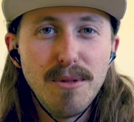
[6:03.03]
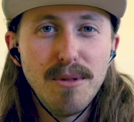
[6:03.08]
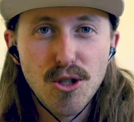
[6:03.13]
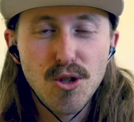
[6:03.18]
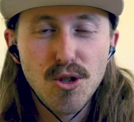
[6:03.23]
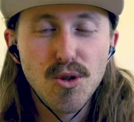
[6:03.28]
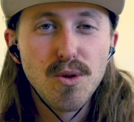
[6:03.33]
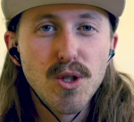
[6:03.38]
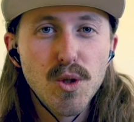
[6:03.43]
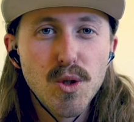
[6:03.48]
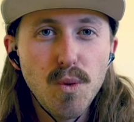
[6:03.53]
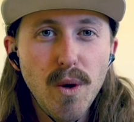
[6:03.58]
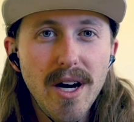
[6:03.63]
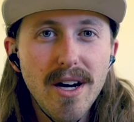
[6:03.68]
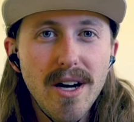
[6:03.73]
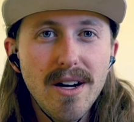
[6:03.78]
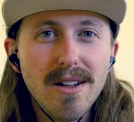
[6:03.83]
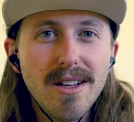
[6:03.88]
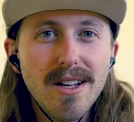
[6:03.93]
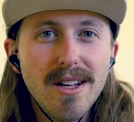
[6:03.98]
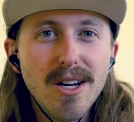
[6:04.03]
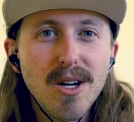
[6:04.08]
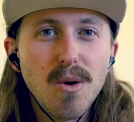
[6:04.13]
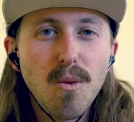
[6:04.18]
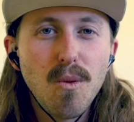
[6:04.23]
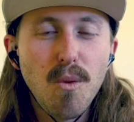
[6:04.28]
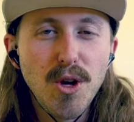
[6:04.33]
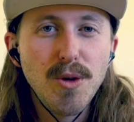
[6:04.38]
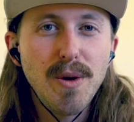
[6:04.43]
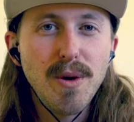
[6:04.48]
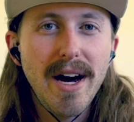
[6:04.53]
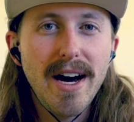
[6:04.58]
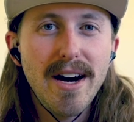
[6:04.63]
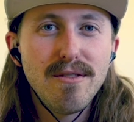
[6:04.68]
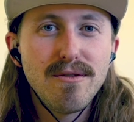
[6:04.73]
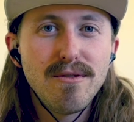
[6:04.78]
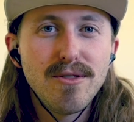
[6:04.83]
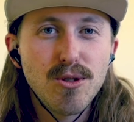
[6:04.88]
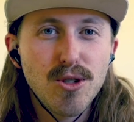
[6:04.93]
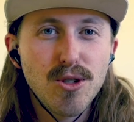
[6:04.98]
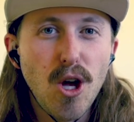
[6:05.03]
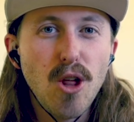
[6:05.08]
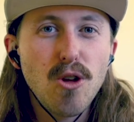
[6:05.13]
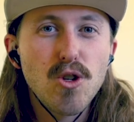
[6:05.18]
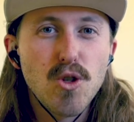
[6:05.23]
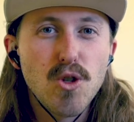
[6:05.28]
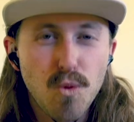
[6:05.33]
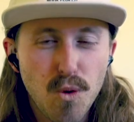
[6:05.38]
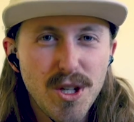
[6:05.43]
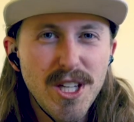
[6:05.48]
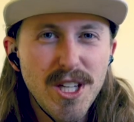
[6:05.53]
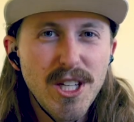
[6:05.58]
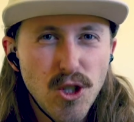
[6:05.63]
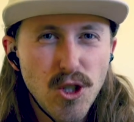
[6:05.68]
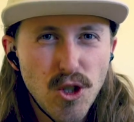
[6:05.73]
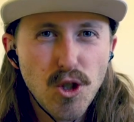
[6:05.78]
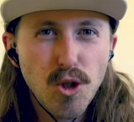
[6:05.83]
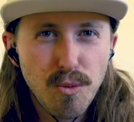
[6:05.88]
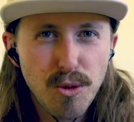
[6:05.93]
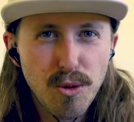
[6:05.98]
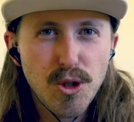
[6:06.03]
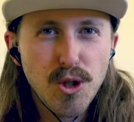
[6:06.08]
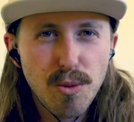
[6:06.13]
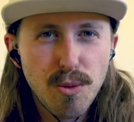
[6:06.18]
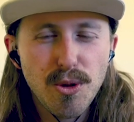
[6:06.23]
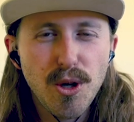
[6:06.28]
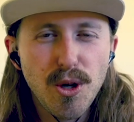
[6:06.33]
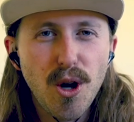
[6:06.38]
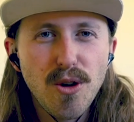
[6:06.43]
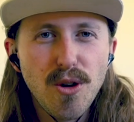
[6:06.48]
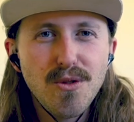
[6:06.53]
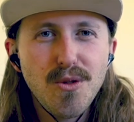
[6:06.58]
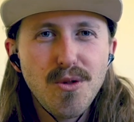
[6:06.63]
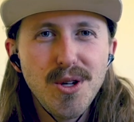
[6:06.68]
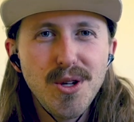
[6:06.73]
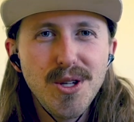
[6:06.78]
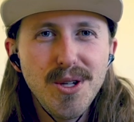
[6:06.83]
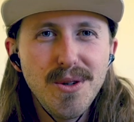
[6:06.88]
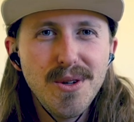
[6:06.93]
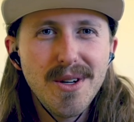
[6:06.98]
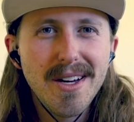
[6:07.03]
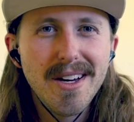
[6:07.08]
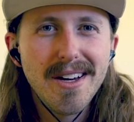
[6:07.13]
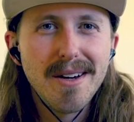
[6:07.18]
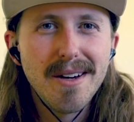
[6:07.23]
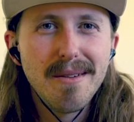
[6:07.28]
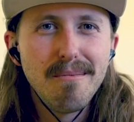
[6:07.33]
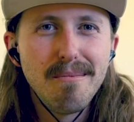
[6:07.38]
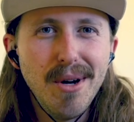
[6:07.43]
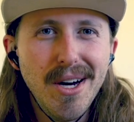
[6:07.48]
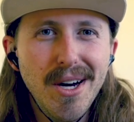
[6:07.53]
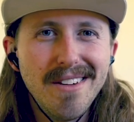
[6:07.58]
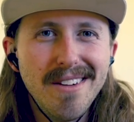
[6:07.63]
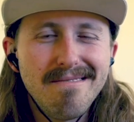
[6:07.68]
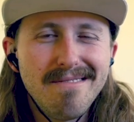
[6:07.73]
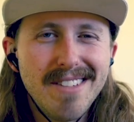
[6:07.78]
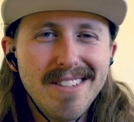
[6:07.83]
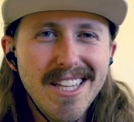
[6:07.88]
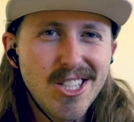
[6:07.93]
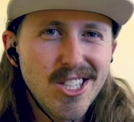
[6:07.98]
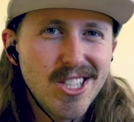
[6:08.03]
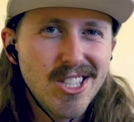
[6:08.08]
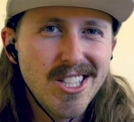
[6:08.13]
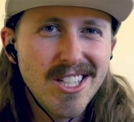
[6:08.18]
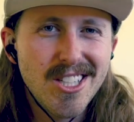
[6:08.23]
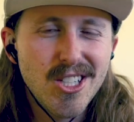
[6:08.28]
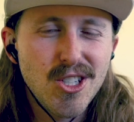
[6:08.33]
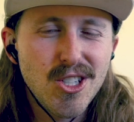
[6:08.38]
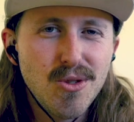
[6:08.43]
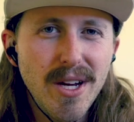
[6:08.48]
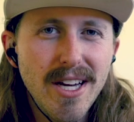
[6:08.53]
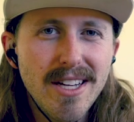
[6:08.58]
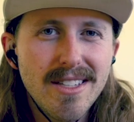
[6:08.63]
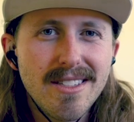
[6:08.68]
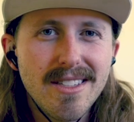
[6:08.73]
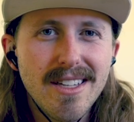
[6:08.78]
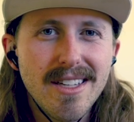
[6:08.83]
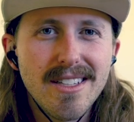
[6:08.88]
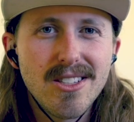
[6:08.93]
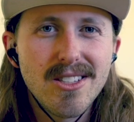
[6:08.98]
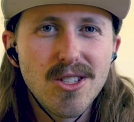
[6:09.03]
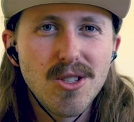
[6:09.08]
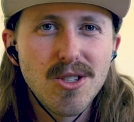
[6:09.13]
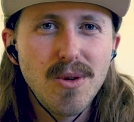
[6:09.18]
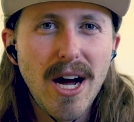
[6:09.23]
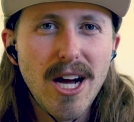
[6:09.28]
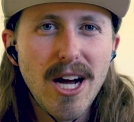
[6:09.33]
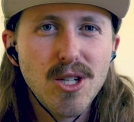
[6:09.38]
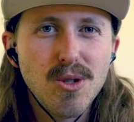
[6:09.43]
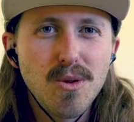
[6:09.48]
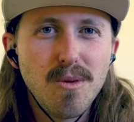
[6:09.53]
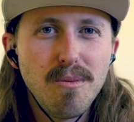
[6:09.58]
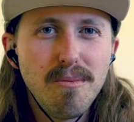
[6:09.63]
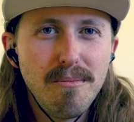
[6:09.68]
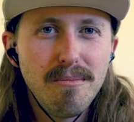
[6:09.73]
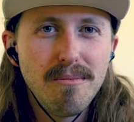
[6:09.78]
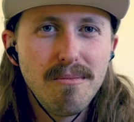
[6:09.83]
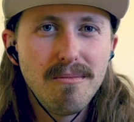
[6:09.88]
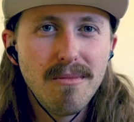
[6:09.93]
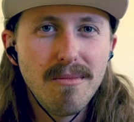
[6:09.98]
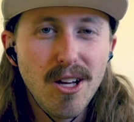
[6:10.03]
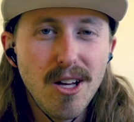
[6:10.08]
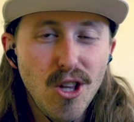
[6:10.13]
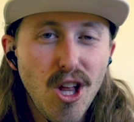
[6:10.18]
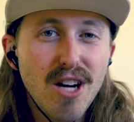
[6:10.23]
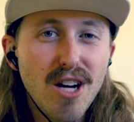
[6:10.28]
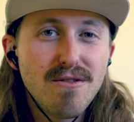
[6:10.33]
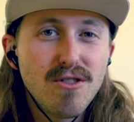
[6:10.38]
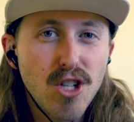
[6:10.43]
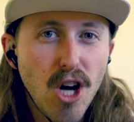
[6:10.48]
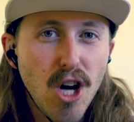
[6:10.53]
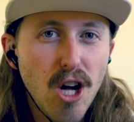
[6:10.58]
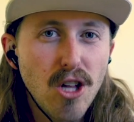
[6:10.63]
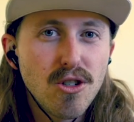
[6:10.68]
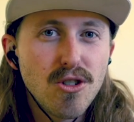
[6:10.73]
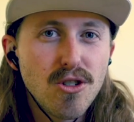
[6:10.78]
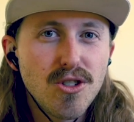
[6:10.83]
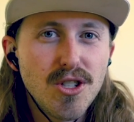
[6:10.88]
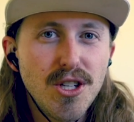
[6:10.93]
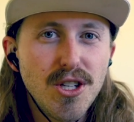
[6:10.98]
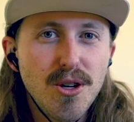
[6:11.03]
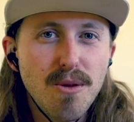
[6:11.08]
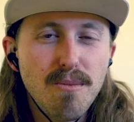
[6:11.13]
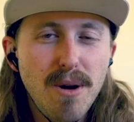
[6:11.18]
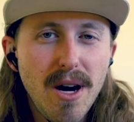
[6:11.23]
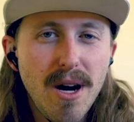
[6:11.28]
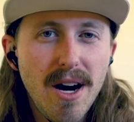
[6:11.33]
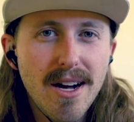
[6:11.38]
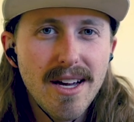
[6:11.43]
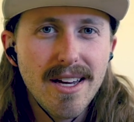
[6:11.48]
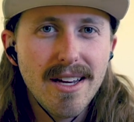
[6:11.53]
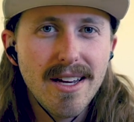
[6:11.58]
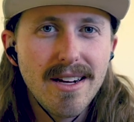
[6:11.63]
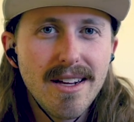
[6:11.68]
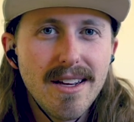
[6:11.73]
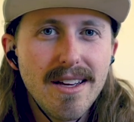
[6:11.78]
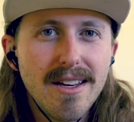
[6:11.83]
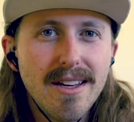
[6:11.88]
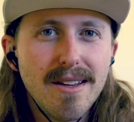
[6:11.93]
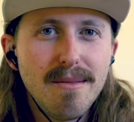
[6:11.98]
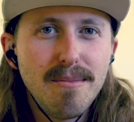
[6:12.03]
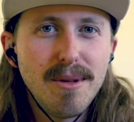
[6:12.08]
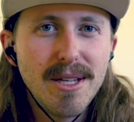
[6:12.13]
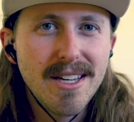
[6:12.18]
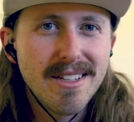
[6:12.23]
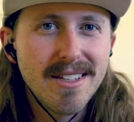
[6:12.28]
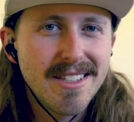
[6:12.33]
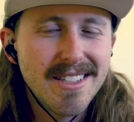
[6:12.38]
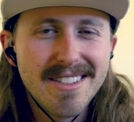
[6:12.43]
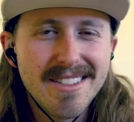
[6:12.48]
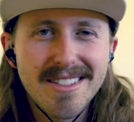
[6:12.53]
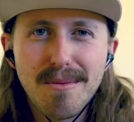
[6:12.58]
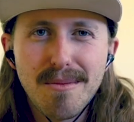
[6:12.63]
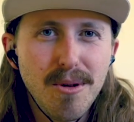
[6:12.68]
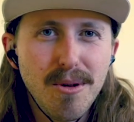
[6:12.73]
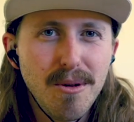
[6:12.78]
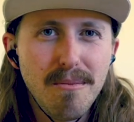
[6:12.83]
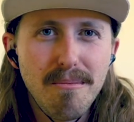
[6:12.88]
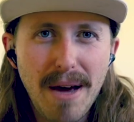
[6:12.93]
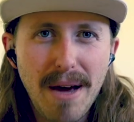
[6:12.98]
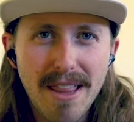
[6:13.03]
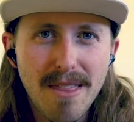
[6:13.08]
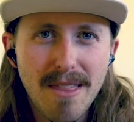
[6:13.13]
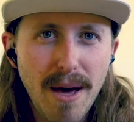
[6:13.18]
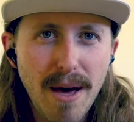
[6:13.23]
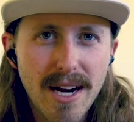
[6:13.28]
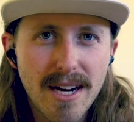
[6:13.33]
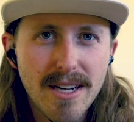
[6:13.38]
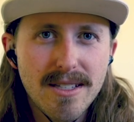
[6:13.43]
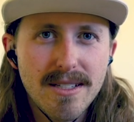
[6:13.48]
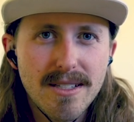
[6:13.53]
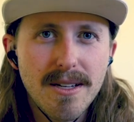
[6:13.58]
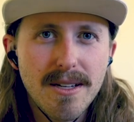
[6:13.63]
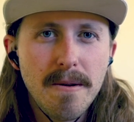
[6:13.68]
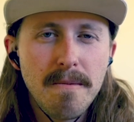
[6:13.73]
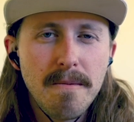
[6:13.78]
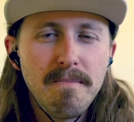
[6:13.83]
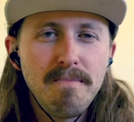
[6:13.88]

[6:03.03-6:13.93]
be true as well, where you have your dollars working super, super hard for you, but it just doesn't translate to a lot of dollars in your pocket because it's simple mathematics.